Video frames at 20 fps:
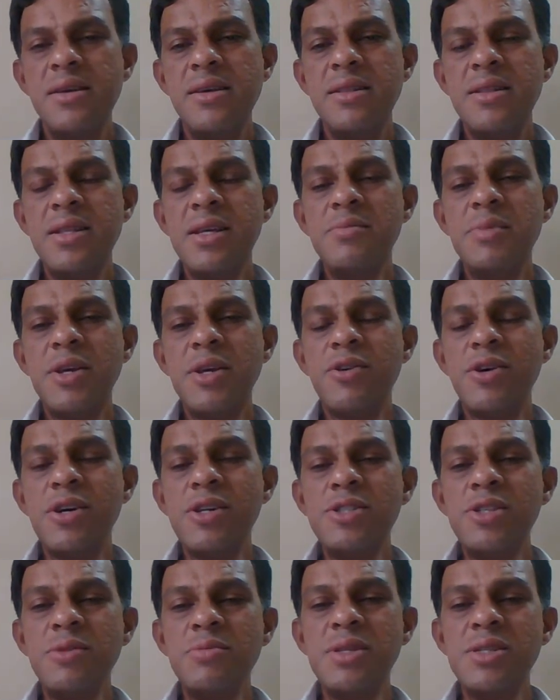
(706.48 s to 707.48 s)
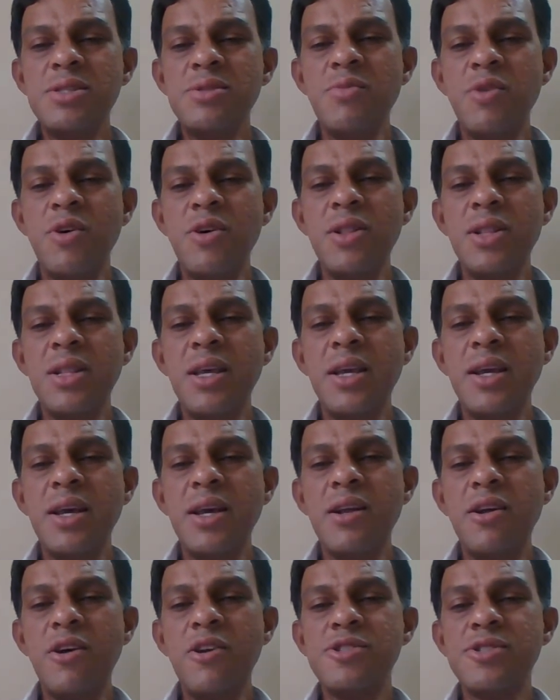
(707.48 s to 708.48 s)
then because of this small thing
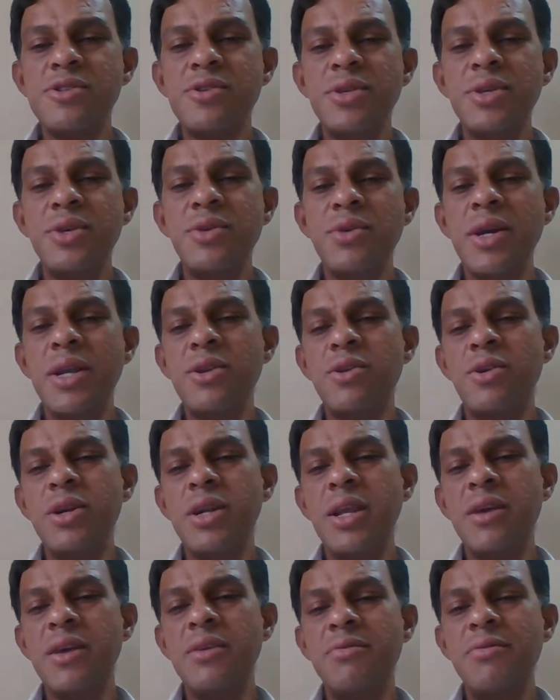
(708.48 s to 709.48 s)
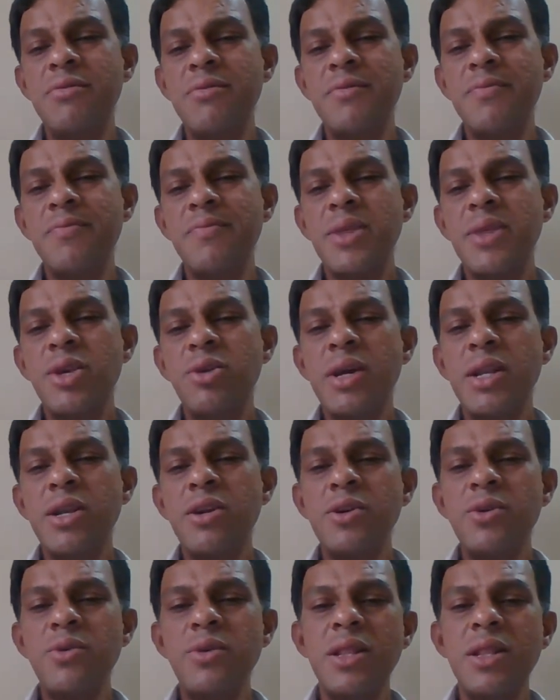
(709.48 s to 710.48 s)
also you cannot
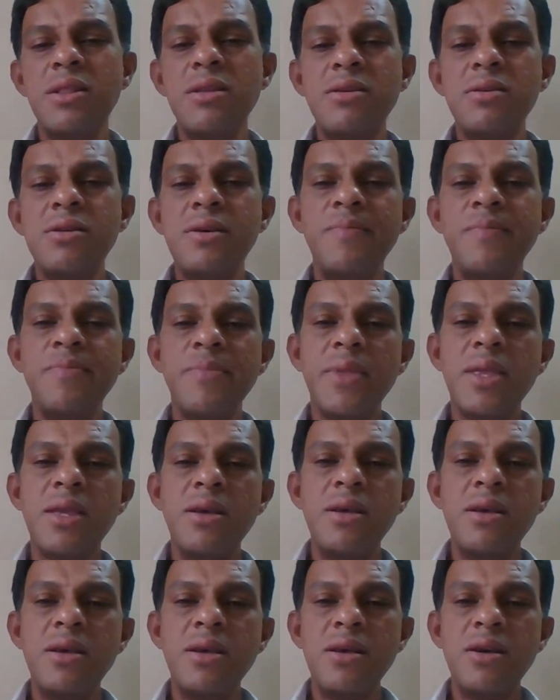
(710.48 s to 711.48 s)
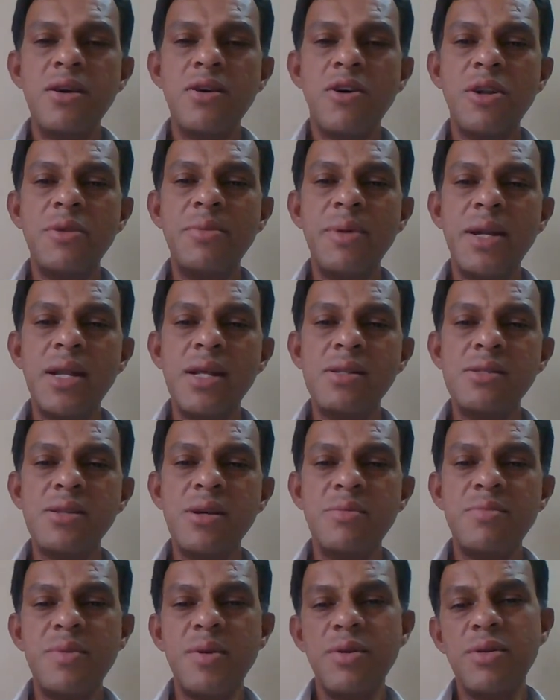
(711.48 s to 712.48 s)
win the confidence
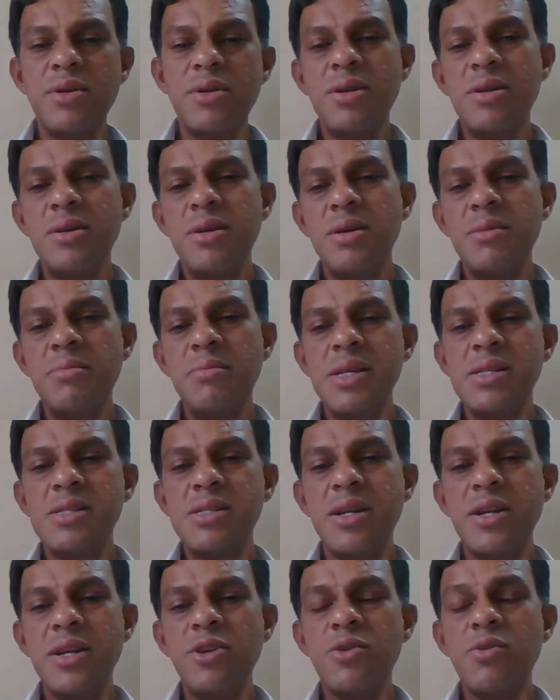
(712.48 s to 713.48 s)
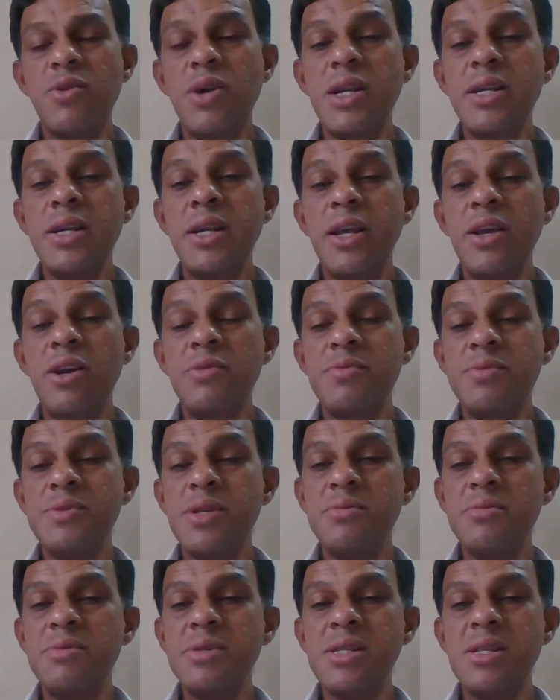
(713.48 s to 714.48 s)
of your patient. Your quality of
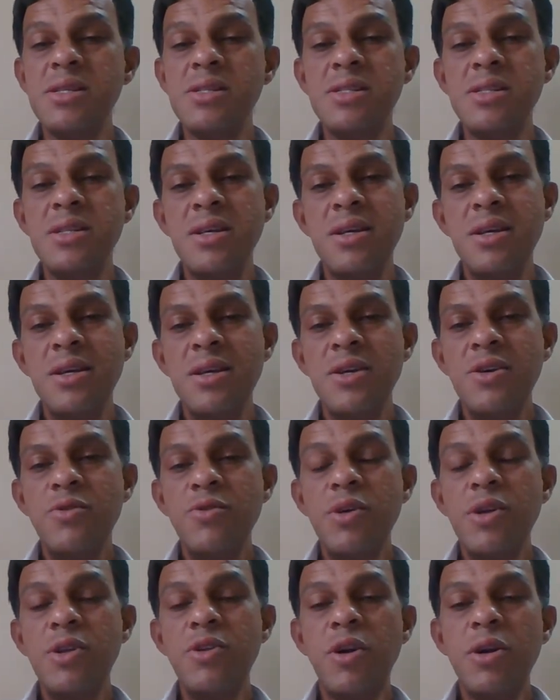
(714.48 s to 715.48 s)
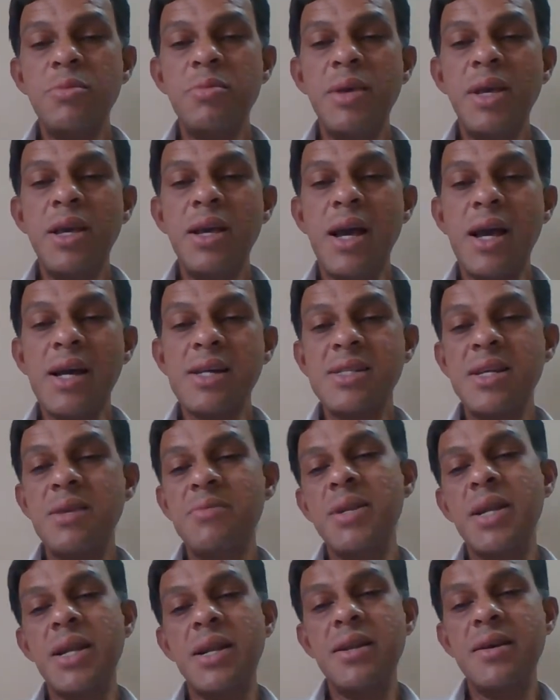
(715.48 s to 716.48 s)
services will not be
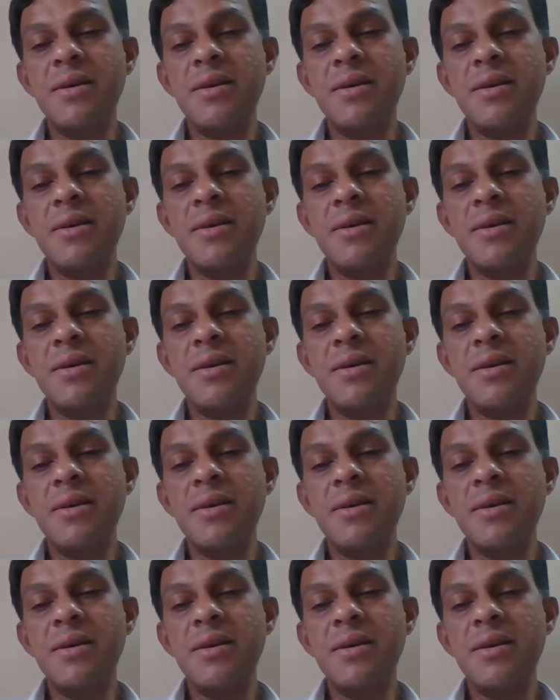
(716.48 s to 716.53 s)
accepted.